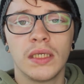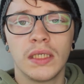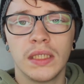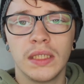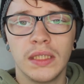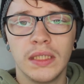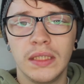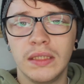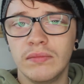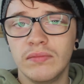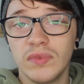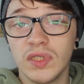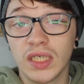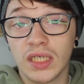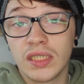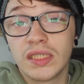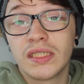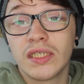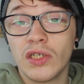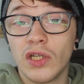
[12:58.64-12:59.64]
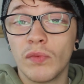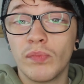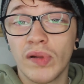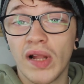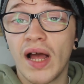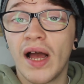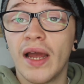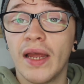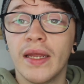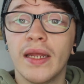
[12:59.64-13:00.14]
you can still
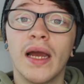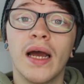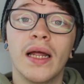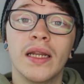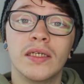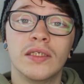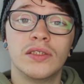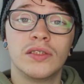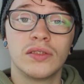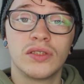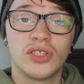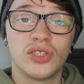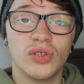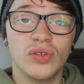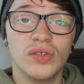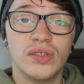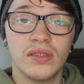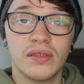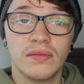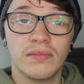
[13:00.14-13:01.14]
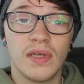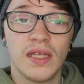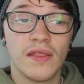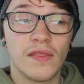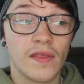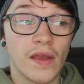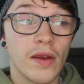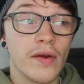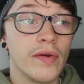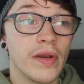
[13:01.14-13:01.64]
apply and should, in
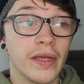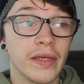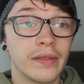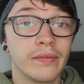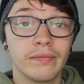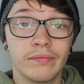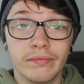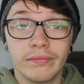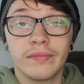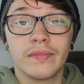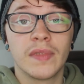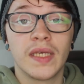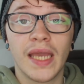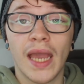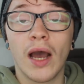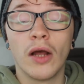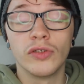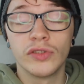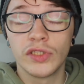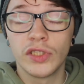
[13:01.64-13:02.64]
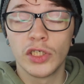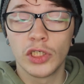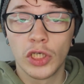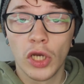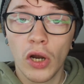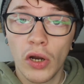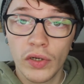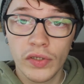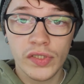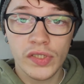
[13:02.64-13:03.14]
theory, get onto the
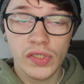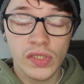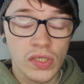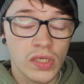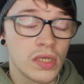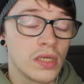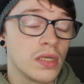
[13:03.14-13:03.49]
course.